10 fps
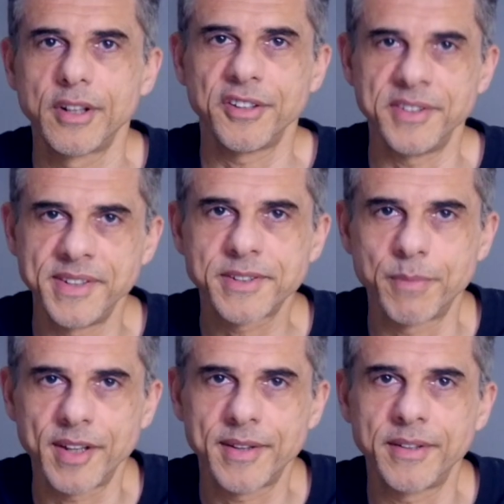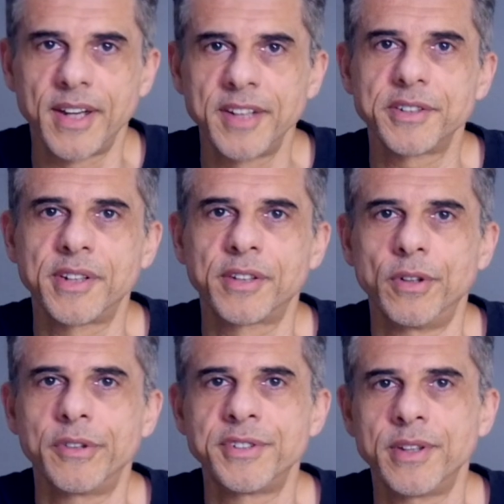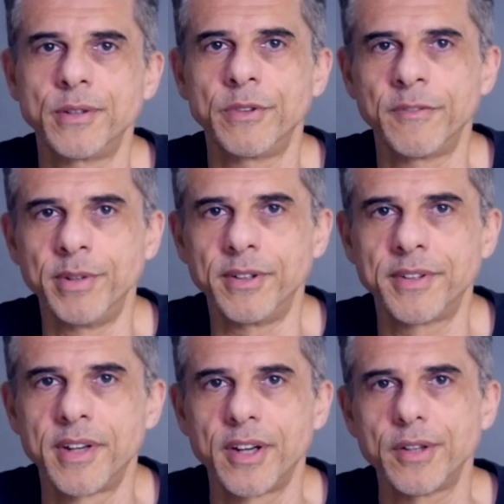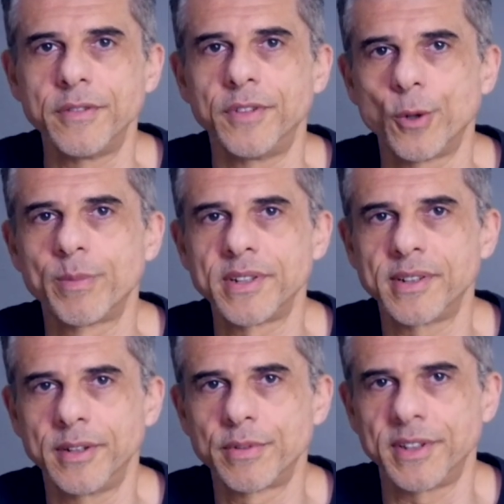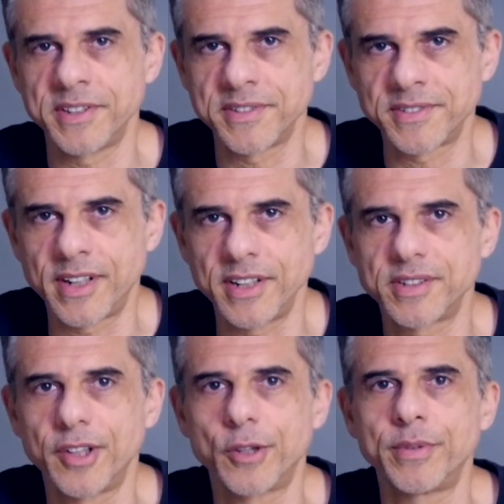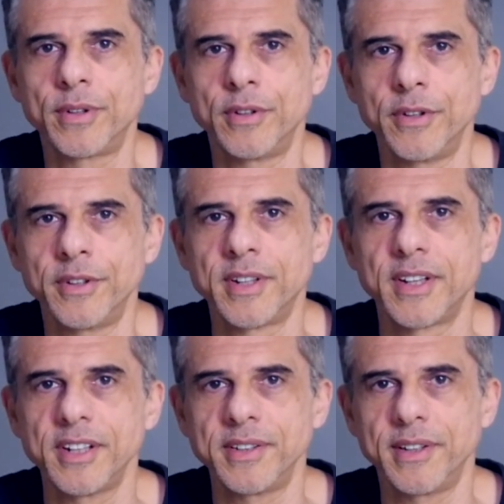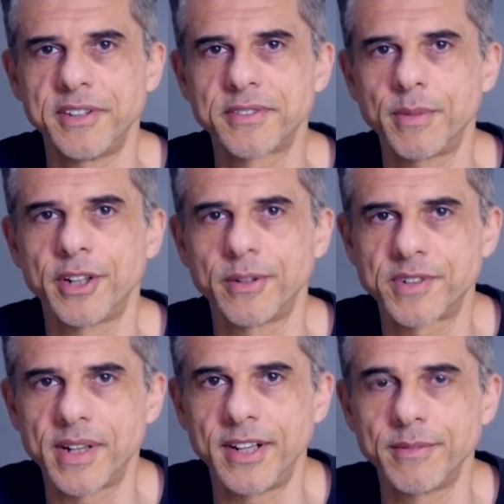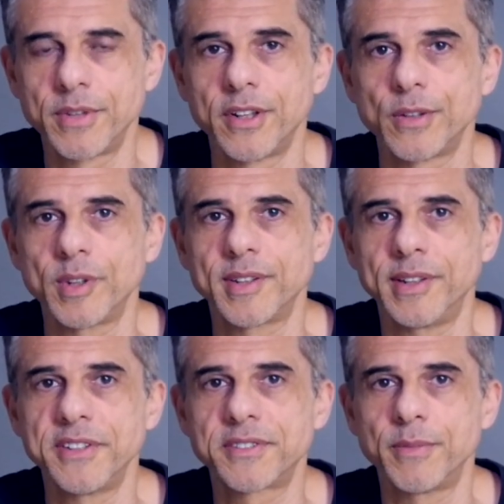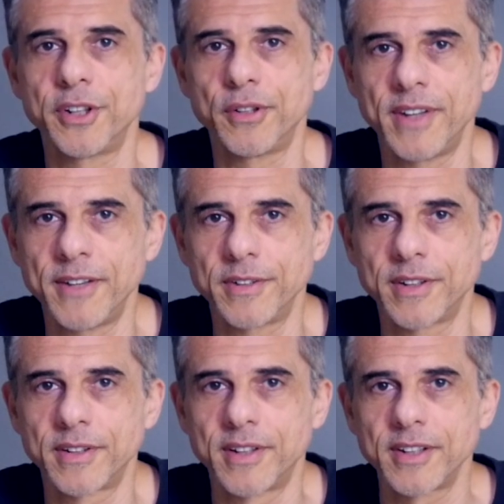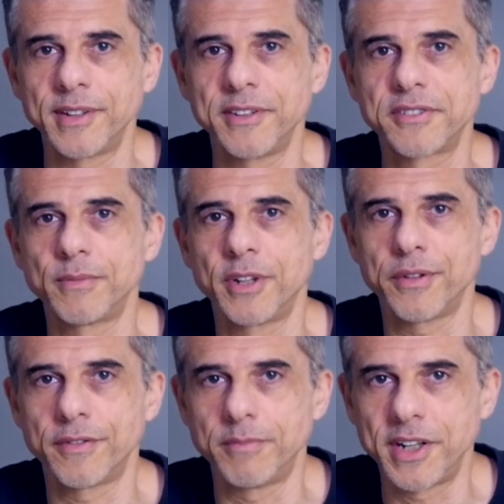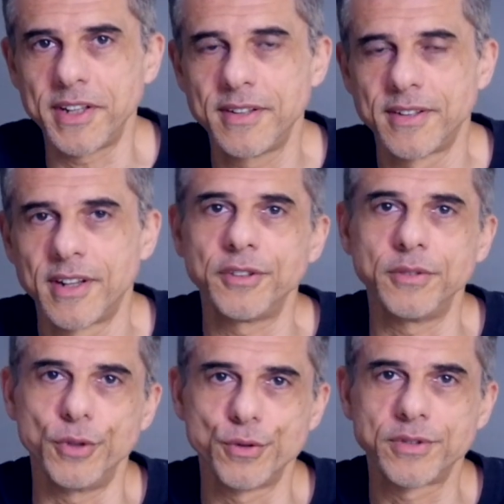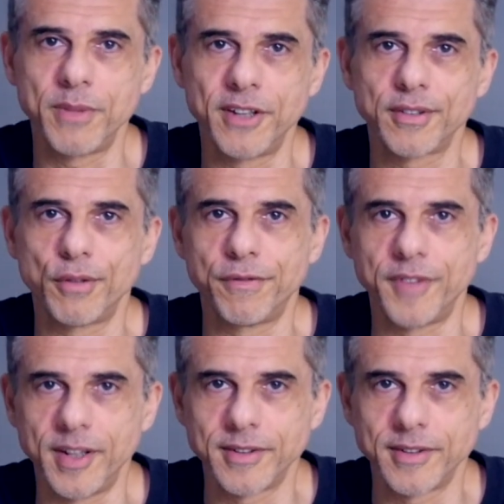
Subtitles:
The D.I.S.C. method and the technology that we've built have all been deliberately designed to help you learn in the least amount of time, with the least amount of effort, the least amount of money, and the most amount of fun.